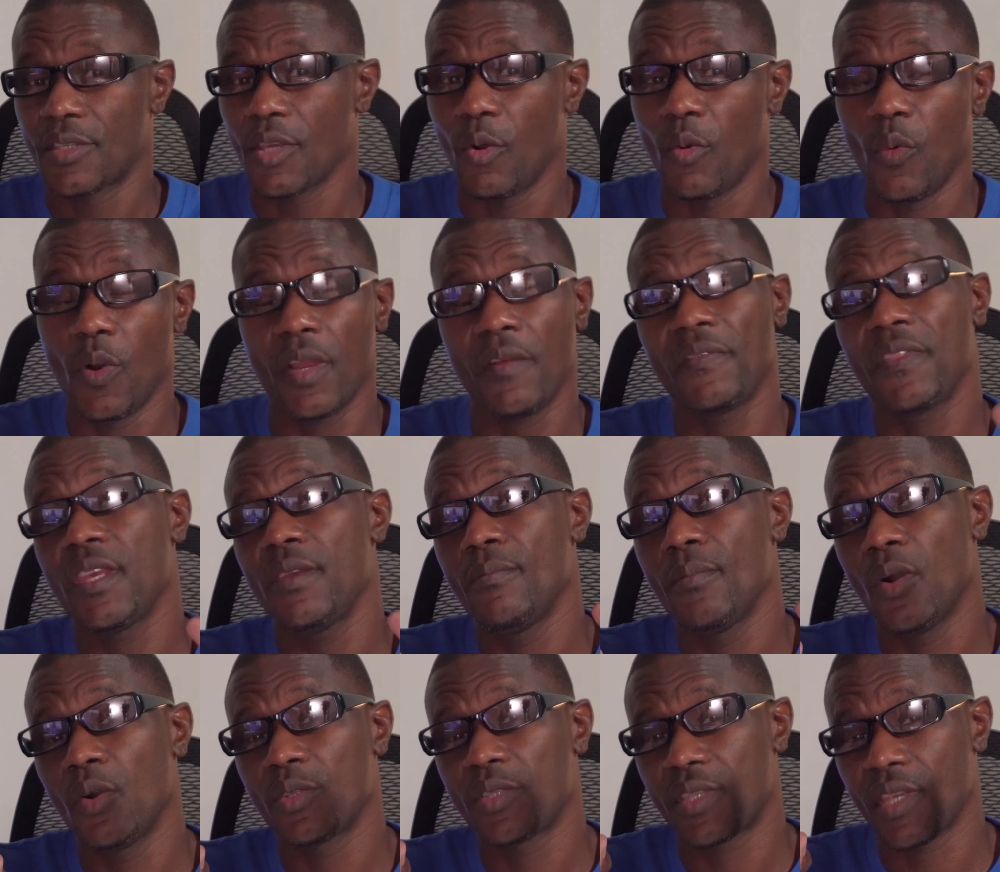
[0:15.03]
So one of the
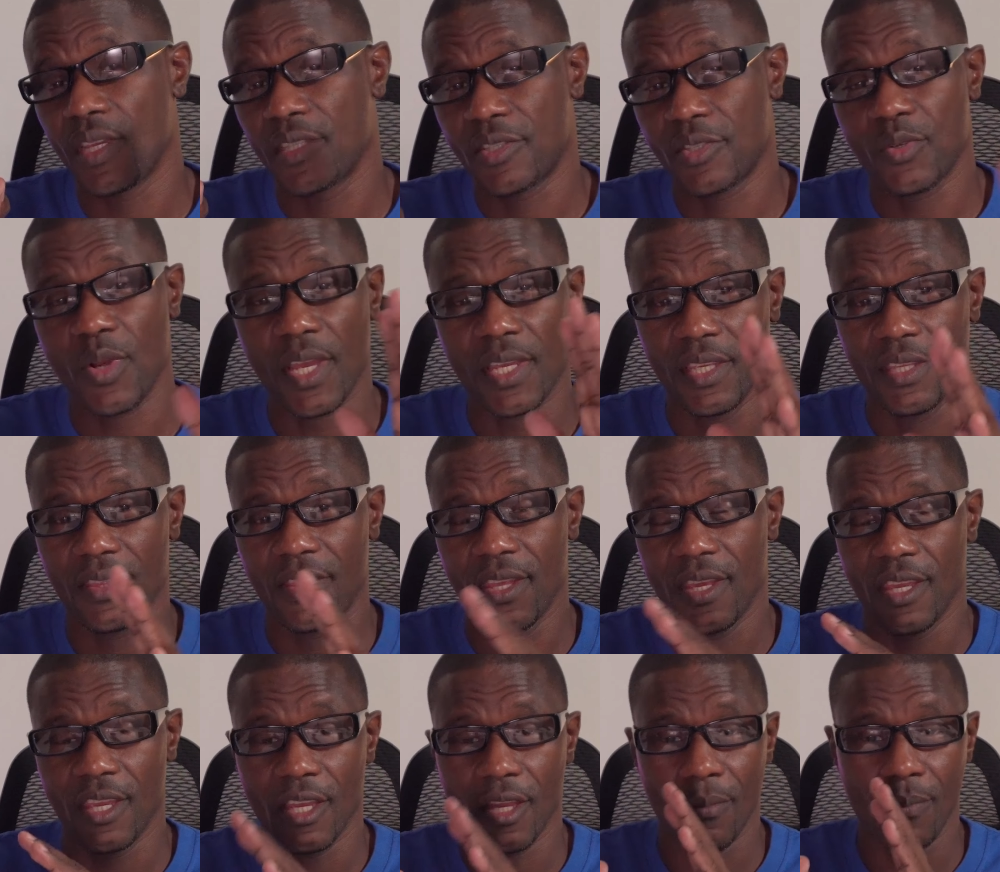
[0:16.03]
most striking
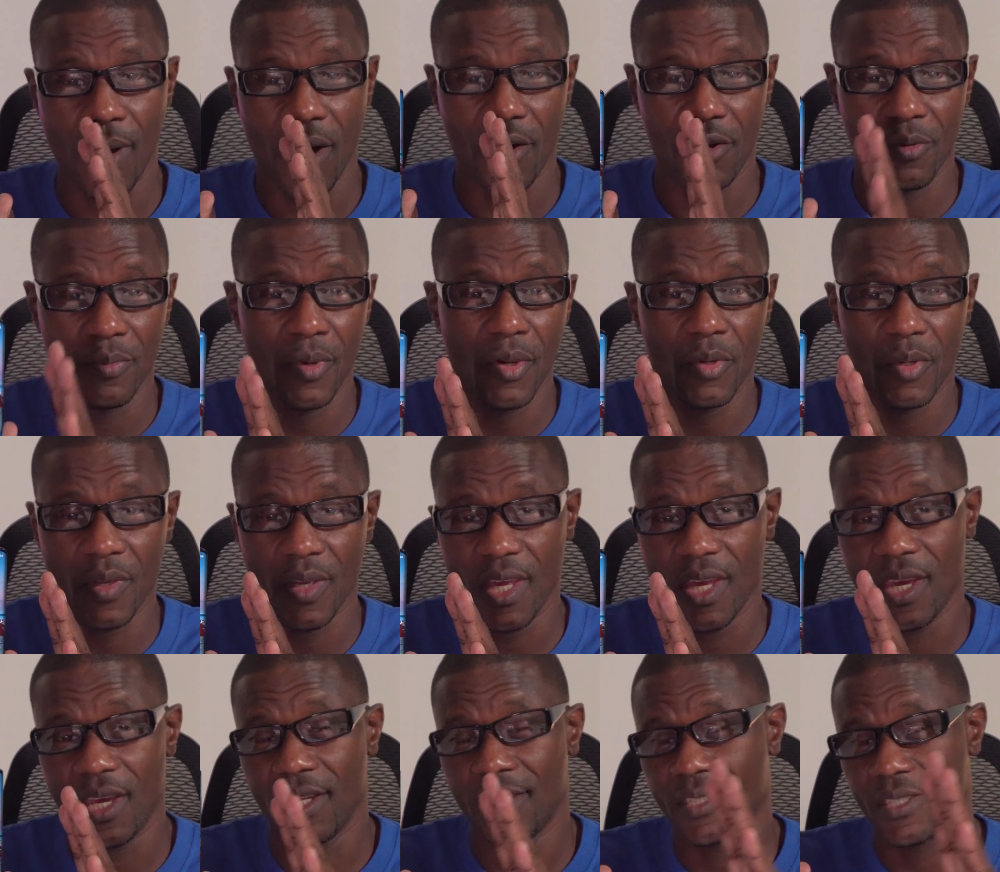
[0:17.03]
thing about the Moto
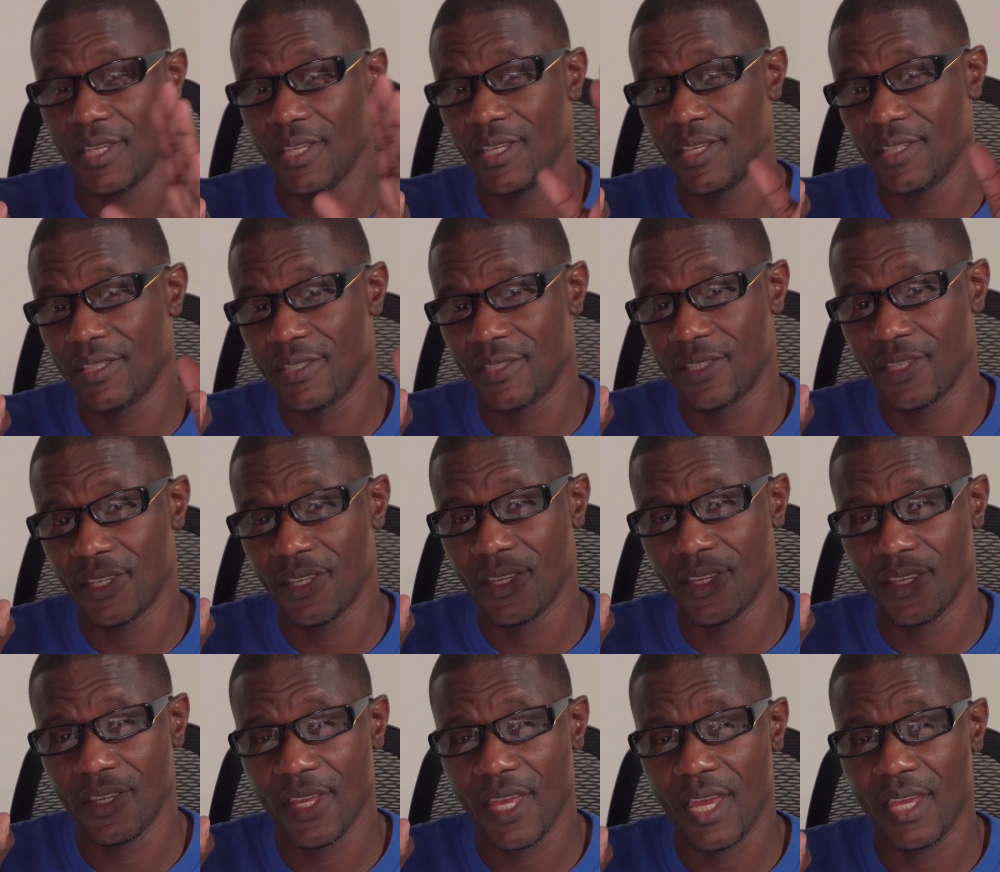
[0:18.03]
Edge is
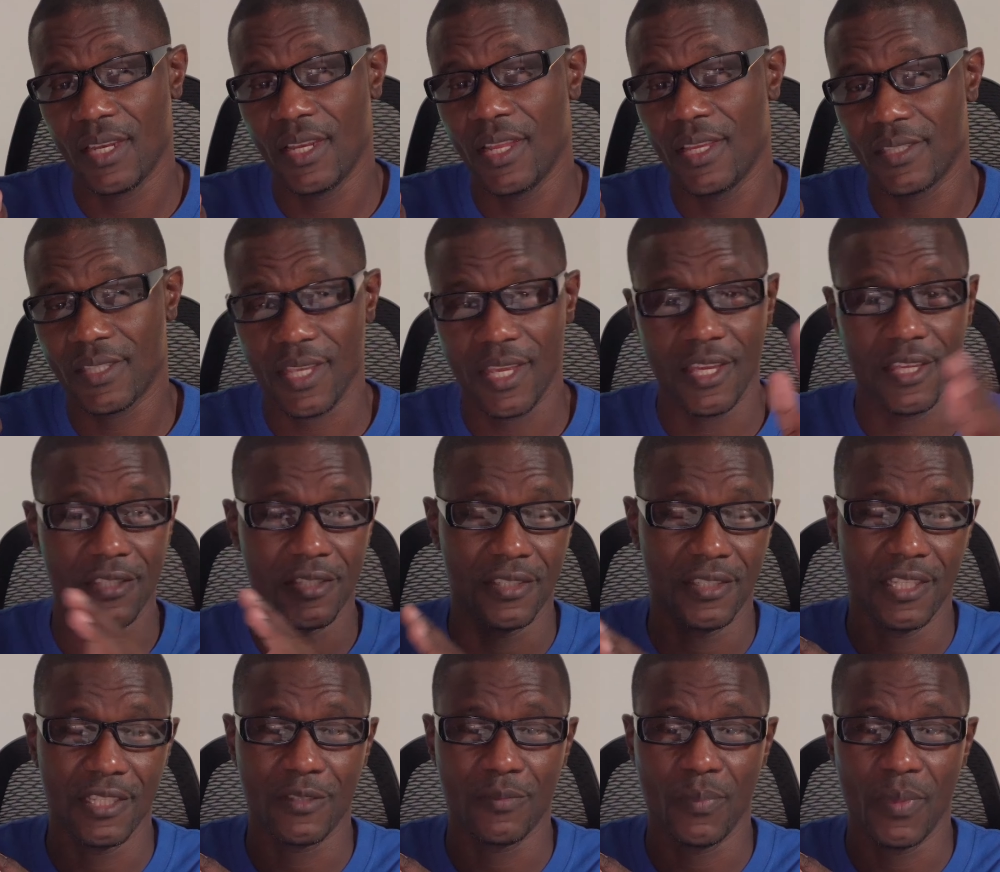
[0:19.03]
the endless edge
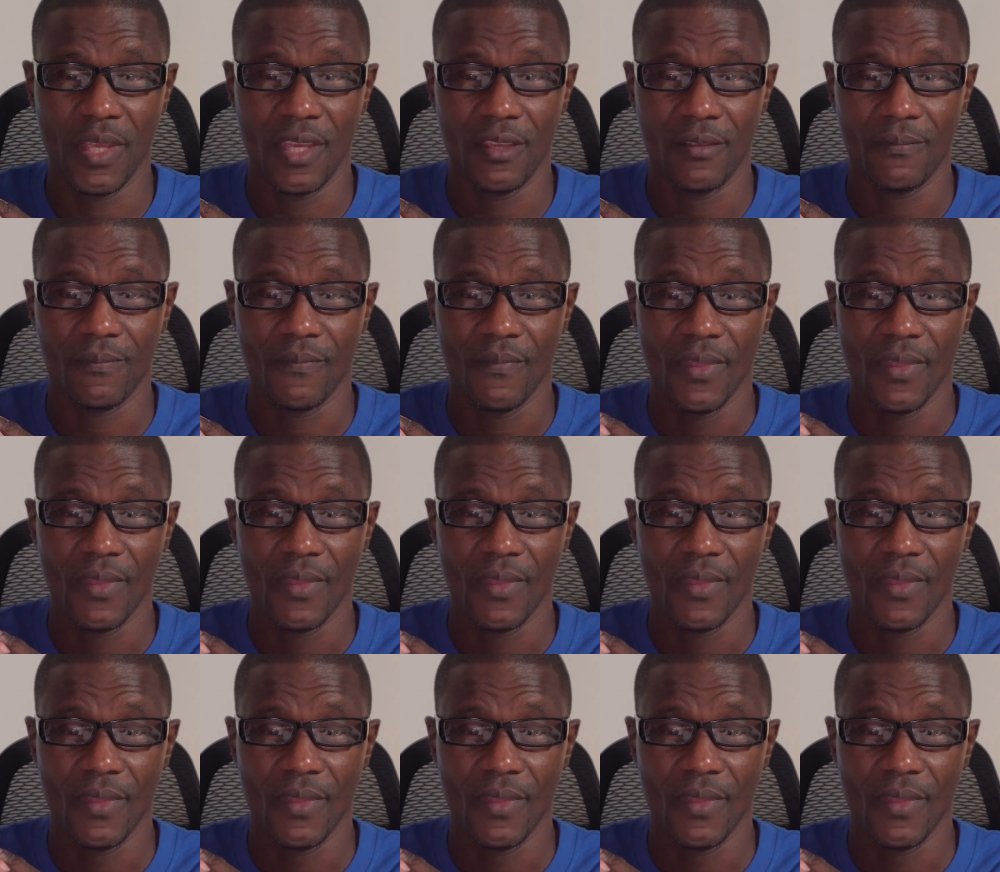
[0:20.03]
display.